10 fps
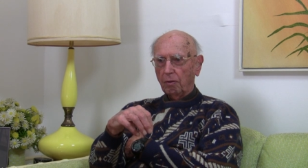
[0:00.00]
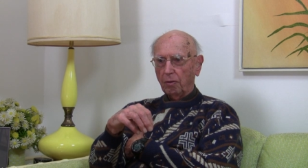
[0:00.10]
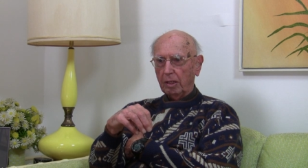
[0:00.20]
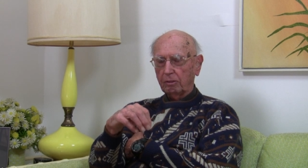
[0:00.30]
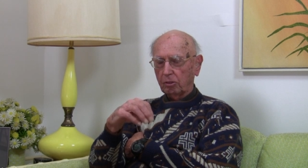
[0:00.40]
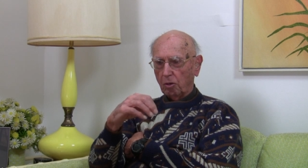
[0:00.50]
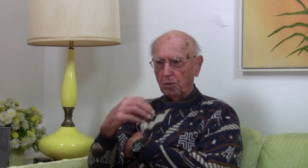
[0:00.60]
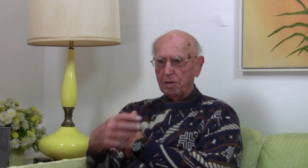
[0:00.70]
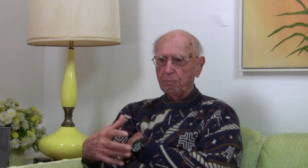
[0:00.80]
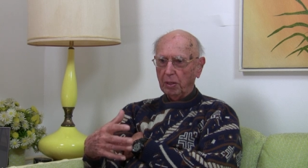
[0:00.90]
They
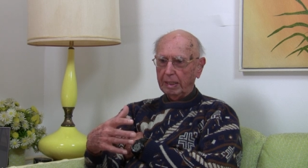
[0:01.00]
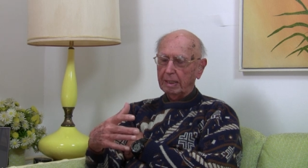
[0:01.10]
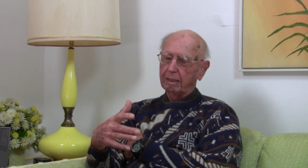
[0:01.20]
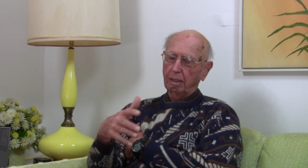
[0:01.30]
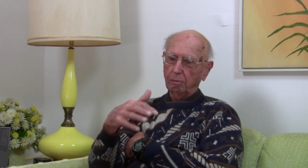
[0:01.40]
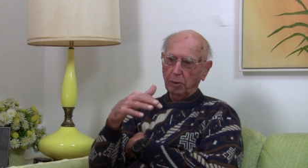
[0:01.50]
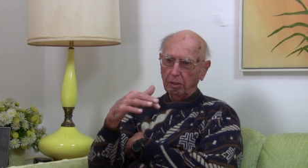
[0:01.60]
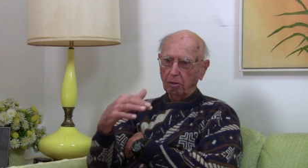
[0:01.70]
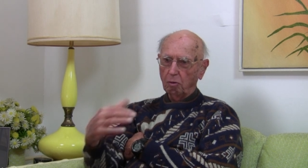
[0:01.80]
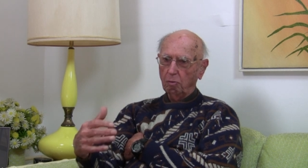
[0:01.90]
saw him land. They
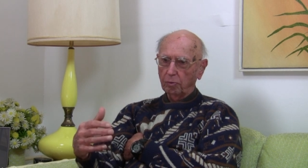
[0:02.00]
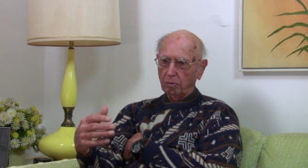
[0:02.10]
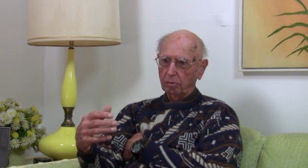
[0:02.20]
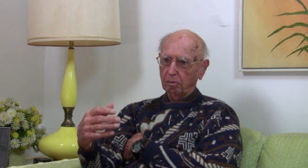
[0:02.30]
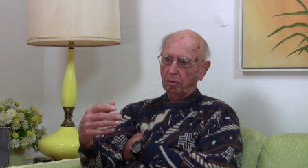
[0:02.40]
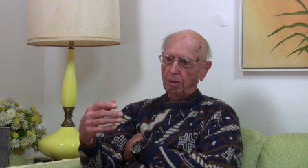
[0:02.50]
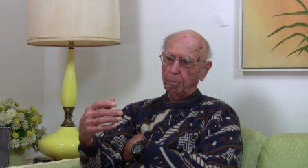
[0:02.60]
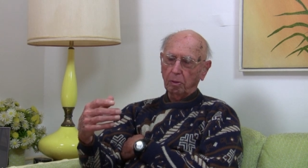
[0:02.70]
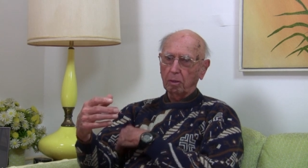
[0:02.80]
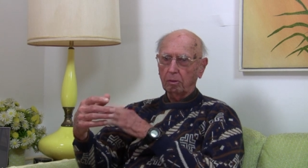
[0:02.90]
went over. They
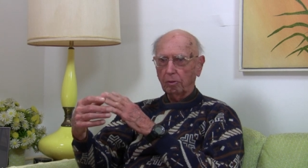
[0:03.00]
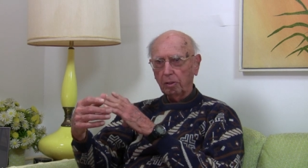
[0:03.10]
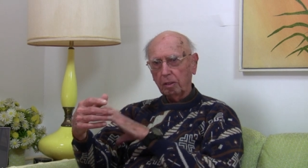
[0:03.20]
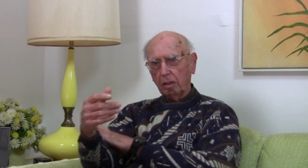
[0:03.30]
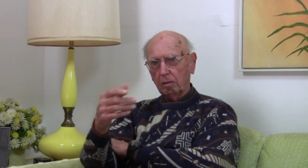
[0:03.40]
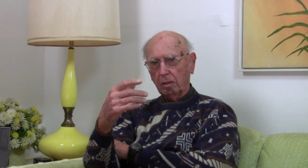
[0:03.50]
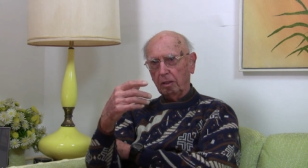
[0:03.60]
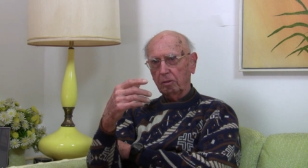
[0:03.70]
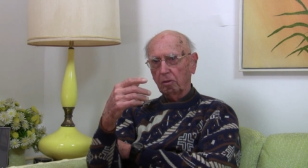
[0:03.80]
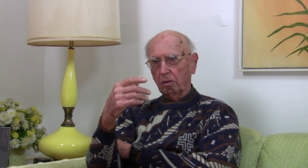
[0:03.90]
put a tourniquet on
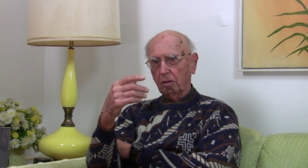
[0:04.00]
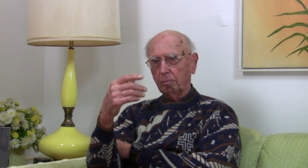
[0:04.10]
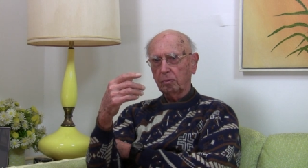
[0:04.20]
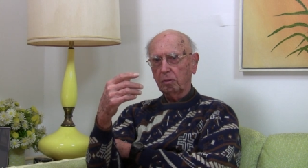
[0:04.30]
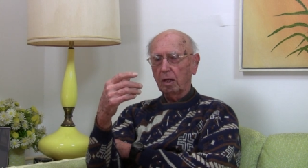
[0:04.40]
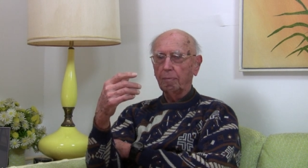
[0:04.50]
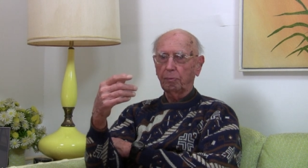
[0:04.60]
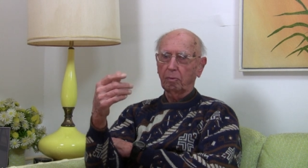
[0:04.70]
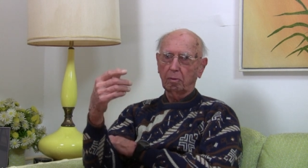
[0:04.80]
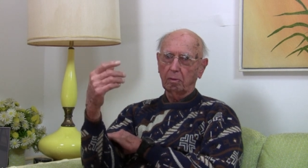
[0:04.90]
his arm,
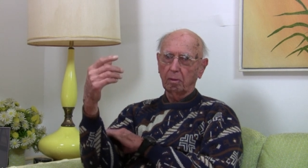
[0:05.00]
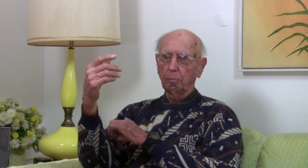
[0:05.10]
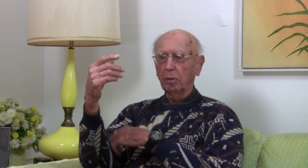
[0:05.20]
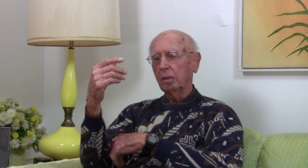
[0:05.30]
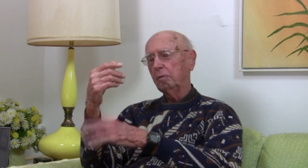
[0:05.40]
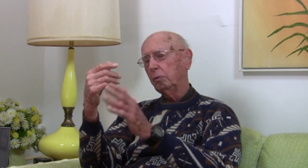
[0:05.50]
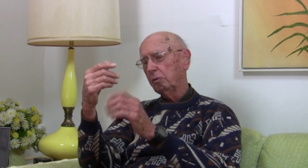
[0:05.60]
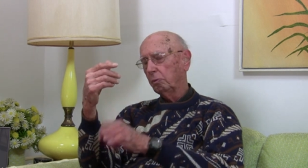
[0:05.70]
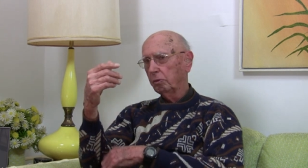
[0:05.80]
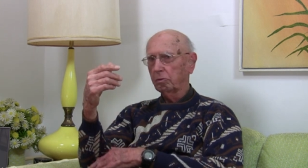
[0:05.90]
stopped the blood
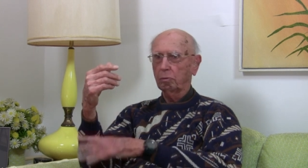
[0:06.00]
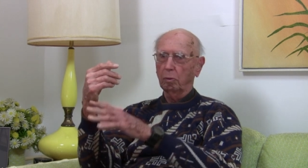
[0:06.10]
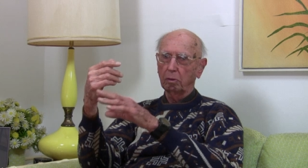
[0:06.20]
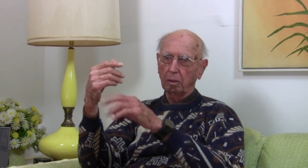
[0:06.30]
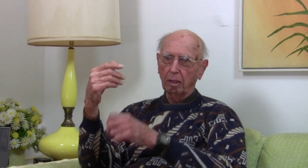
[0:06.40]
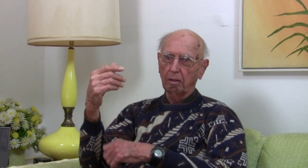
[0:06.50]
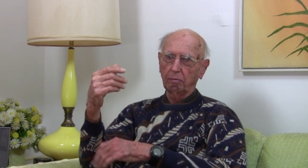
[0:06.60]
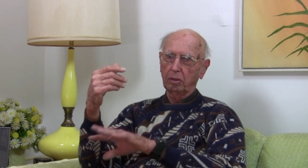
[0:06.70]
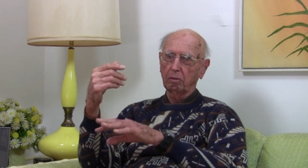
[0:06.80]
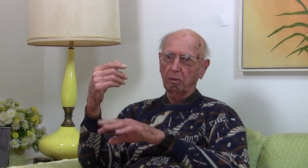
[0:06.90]
which was squirting out of
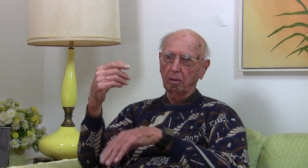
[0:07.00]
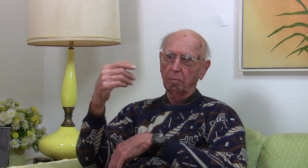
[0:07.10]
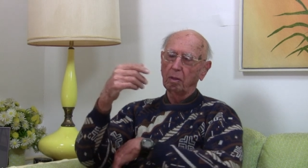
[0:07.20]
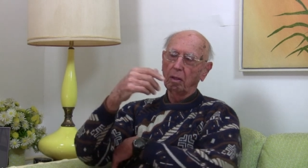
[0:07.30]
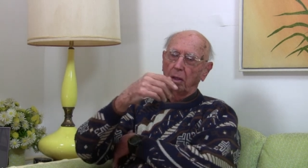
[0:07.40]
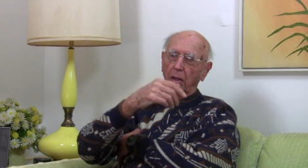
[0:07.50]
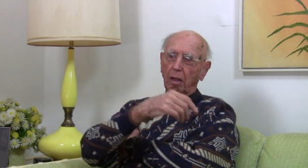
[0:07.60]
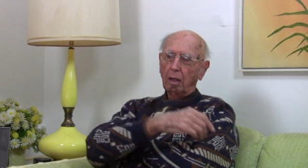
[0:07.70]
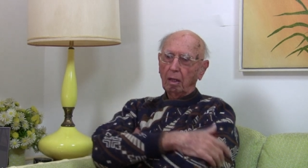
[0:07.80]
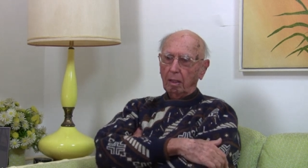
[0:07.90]
his arm,
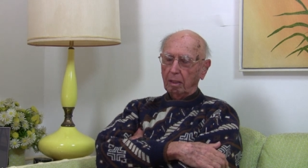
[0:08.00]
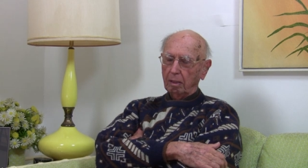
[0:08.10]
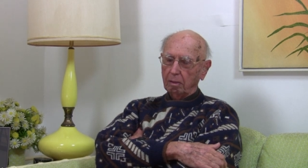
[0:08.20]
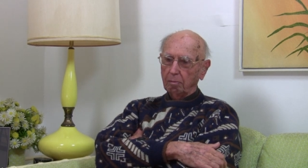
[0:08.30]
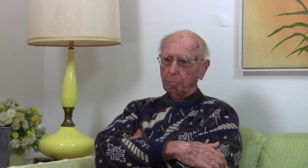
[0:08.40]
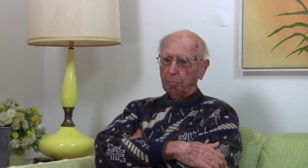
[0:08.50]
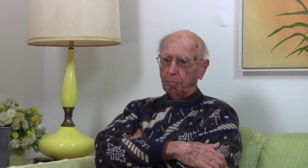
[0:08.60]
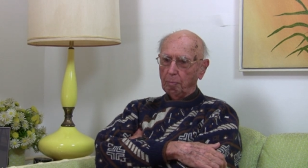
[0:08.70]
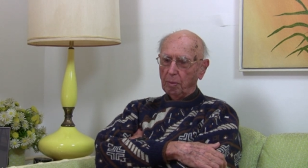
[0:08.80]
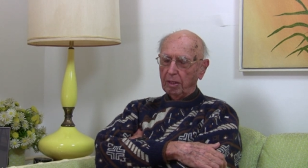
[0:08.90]
and
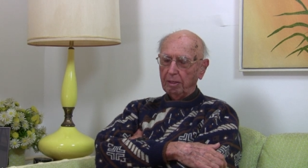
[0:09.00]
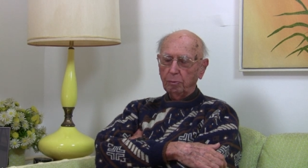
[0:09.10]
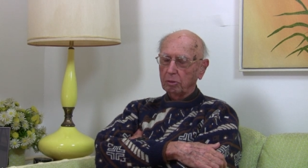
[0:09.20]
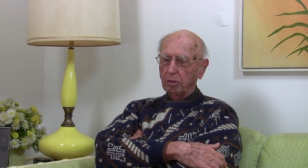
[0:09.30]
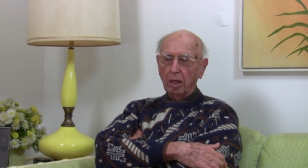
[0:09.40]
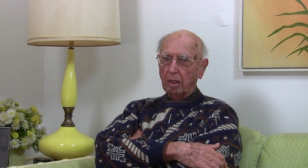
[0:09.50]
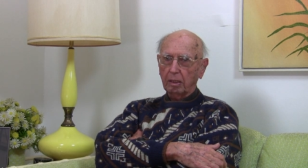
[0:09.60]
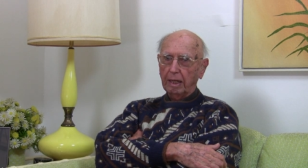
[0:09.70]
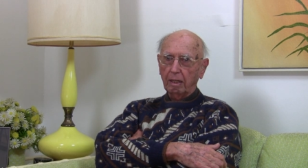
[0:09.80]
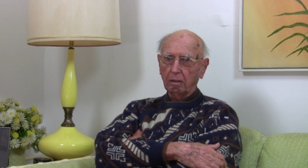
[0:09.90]
he was
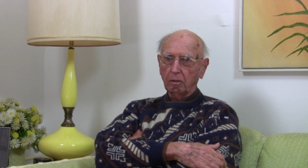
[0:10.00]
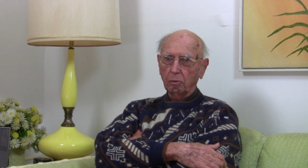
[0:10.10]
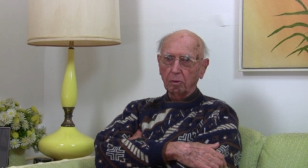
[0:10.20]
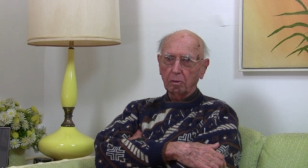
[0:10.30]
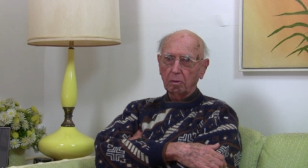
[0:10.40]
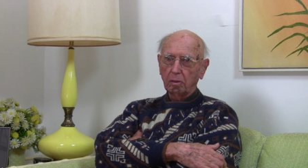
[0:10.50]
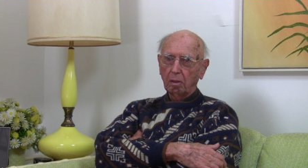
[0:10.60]
knocked out, of course.